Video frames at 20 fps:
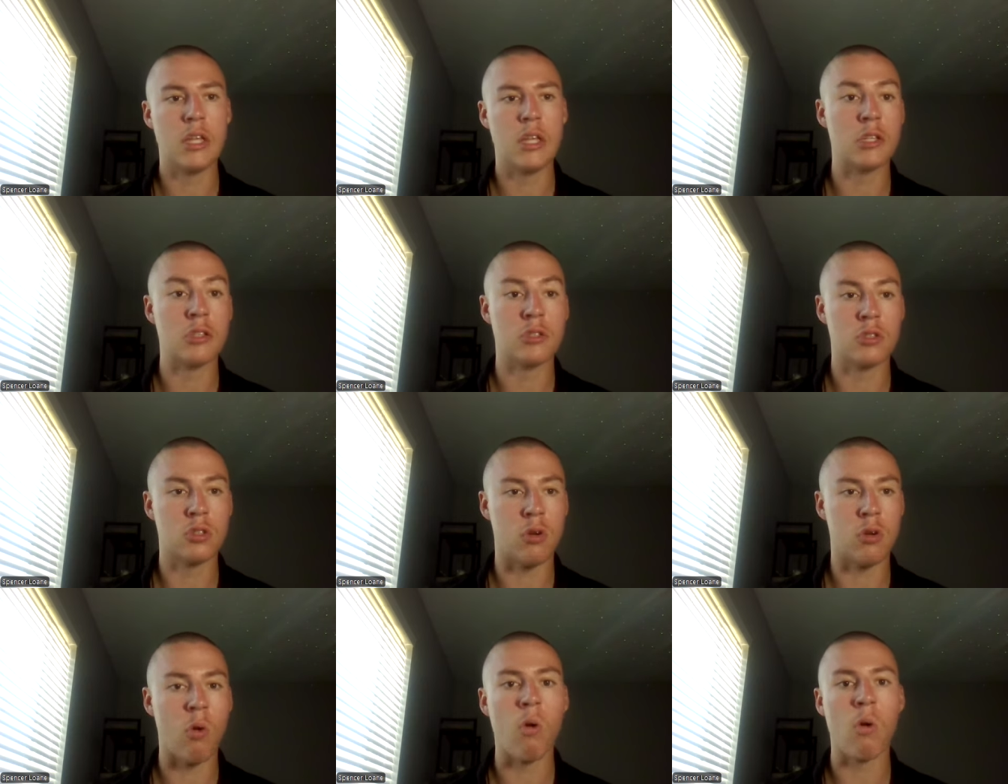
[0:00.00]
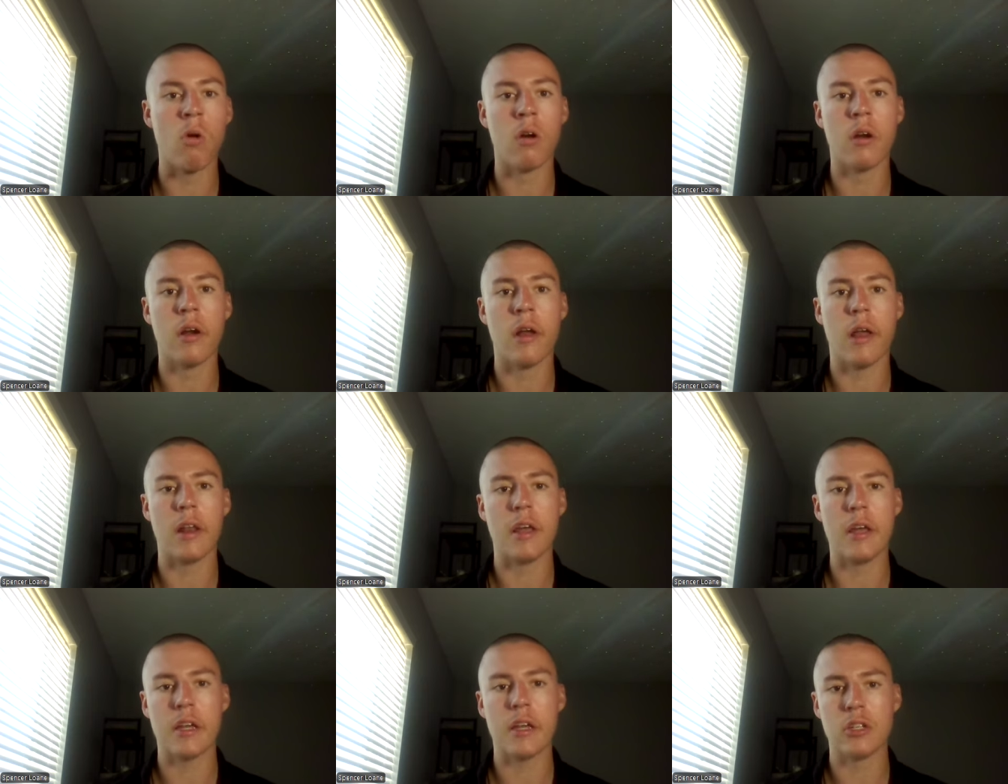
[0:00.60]
He can score
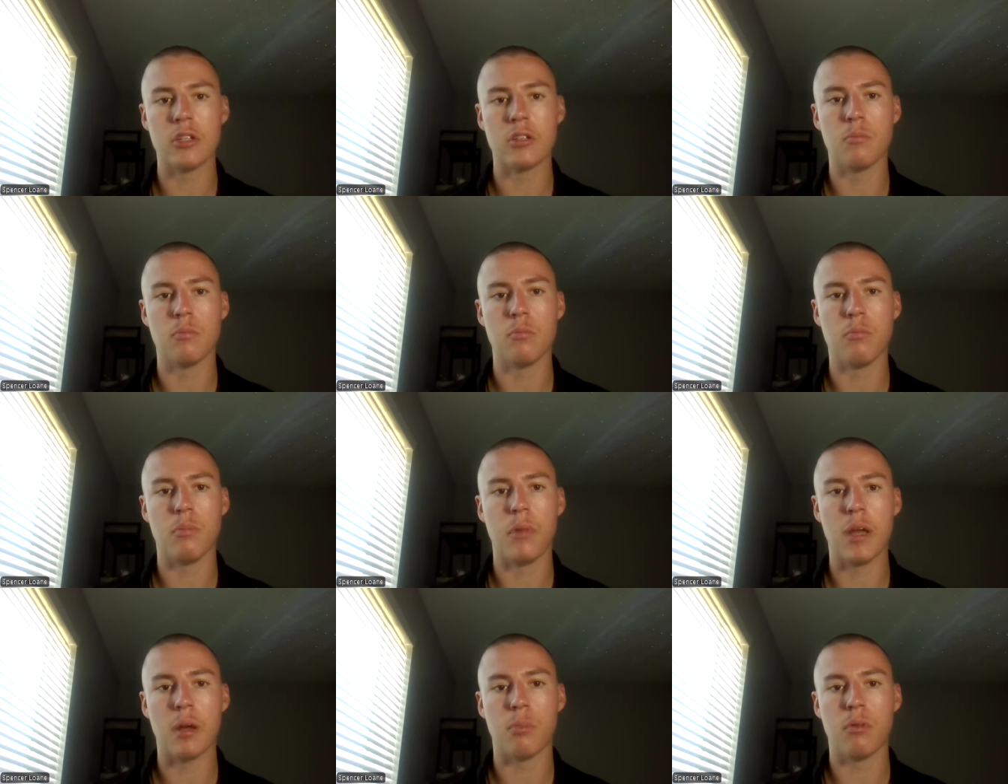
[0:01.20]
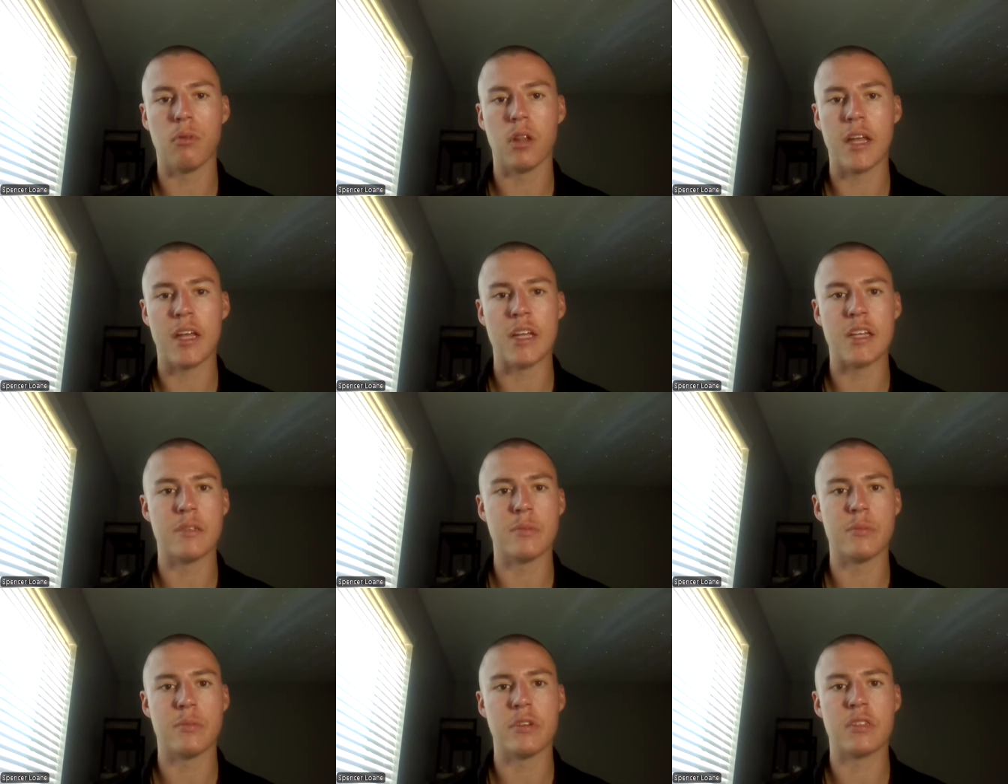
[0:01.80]
and he can make plays,